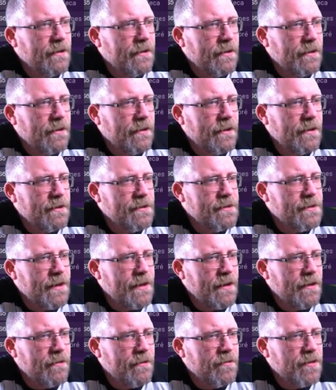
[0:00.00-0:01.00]
And let's
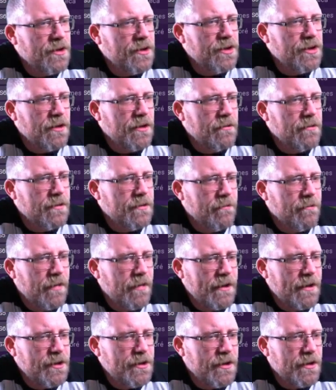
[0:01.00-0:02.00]
tell them to show some
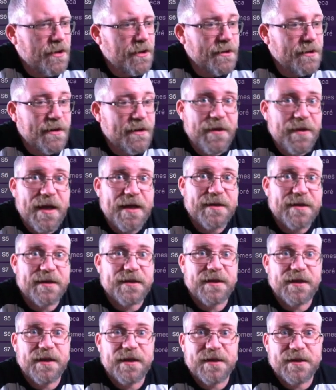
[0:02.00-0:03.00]
passion, because I'm yet to
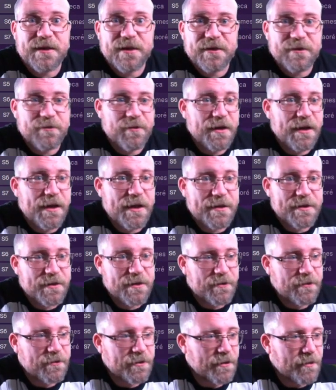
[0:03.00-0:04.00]
see it since we last
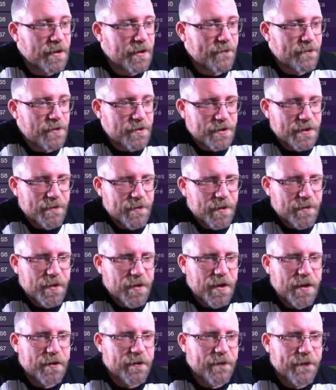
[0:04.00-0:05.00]
told them, and I've just hit my
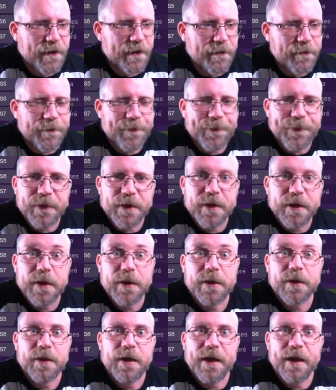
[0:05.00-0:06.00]
microphone
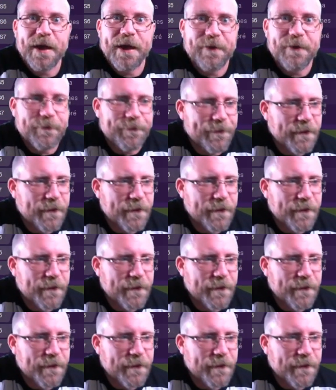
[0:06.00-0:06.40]
again.